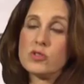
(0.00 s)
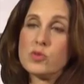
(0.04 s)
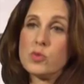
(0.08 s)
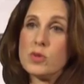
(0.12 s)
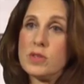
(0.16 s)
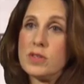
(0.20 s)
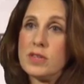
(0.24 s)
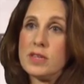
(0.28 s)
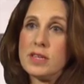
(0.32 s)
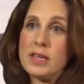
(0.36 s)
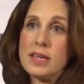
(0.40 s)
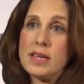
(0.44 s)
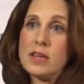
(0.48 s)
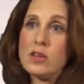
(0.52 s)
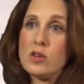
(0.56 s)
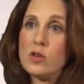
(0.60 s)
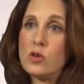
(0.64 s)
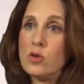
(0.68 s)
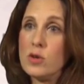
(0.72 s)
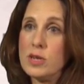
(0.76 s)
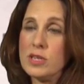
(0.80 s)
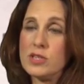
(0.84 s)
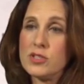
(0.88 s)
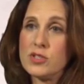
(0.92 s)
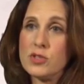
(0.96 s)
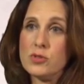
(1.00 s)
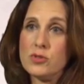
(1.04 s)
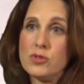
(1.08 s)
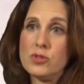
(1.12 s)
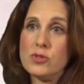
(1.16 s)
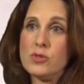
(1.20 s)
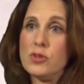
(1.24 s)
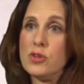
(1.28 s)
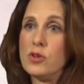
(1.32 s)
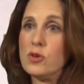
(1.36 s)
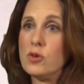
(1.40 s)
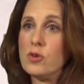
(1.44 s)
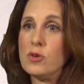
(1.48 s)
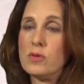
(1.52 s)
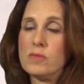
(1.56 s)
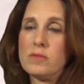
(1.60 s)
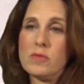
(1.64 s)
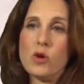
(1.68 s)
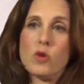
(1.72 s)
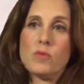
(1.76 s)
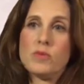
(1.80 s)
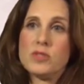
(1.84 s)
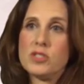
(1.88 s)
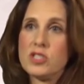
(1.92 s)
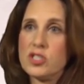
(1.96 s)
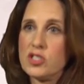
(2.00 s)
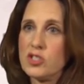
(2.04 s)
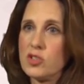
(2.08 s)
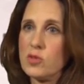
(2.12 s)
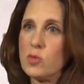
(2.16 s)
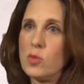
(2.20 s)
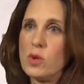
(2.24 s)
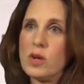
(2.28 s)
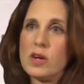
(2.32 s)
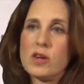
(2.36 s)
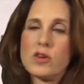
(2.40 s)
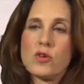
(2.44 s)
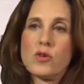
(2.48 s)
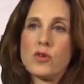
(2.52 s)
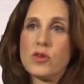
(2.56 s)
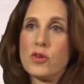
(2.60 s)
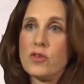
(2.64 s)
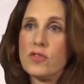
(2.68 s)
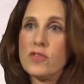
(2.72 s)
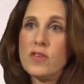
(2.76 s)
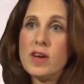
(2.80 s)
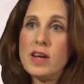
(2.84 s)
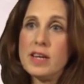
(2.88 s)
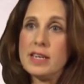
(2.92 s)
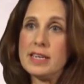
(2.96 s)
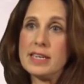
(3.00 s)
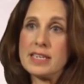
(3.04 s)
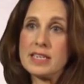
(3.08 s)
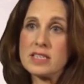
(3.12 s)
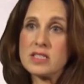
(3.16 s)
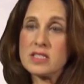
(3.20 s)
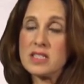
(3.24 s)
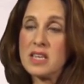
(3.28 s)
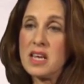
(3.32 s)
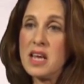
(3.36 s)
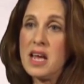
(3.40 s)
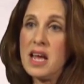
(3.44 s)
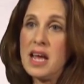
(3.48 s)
with the lawyers who do your opposition work or your filings.